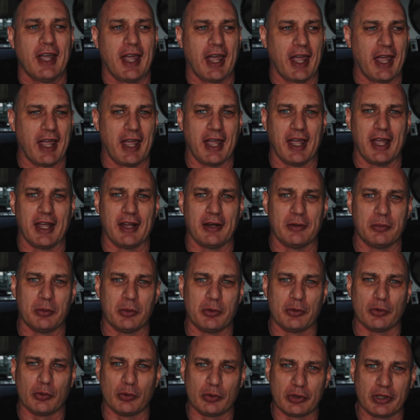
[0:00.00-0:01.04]
and
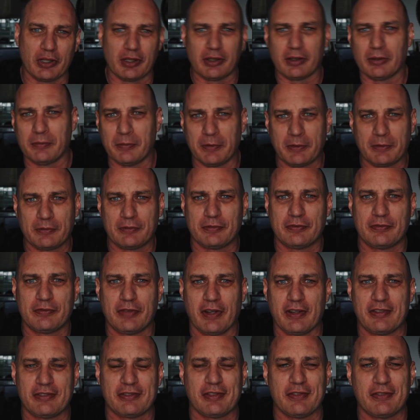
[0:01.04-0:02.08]
we'd all get a little bit
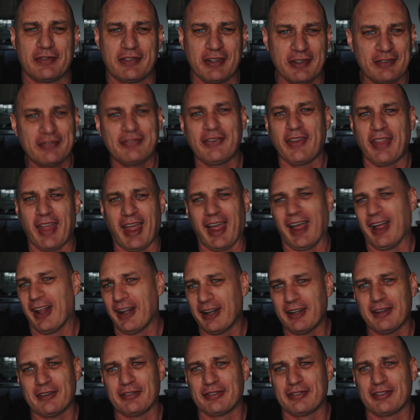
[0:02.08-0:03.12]
festive, just for the
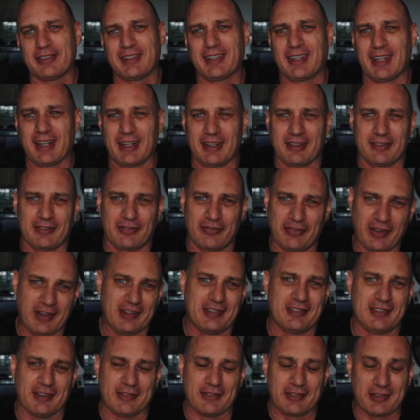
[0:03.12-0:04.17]
hell of getting
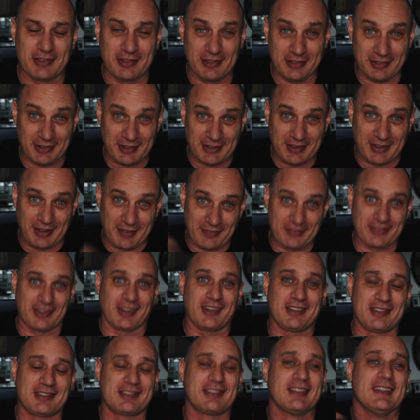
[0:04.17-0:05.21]
festive, just because it gives
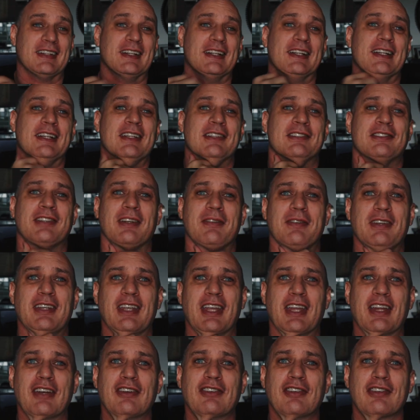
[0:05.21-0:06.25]
us something
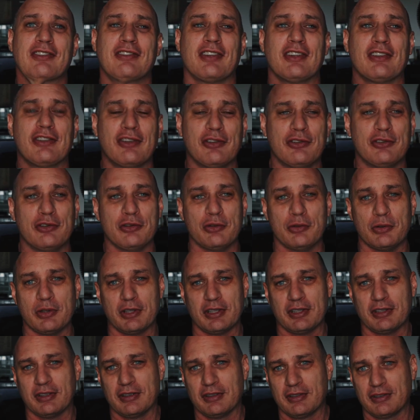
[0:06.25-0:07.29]
interesting to do
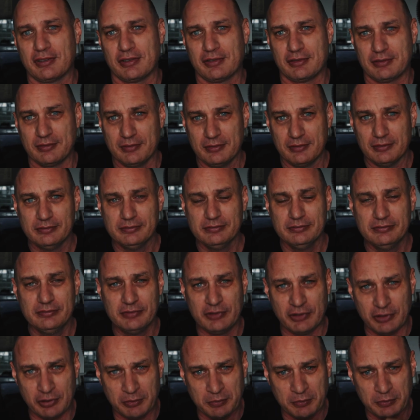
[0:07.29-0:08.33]
and
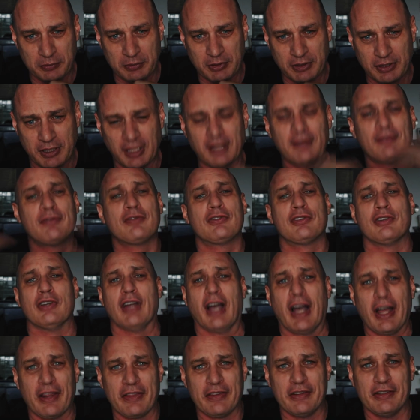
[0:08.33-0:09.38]
to give to
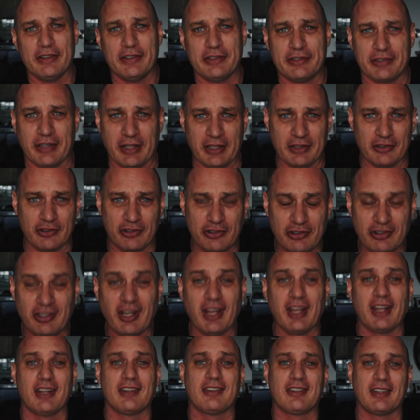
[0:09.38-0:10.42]
others and
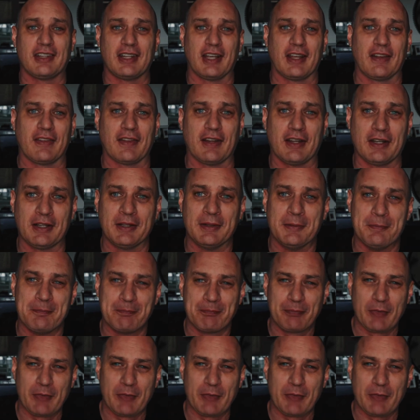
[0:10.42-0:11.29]
share together.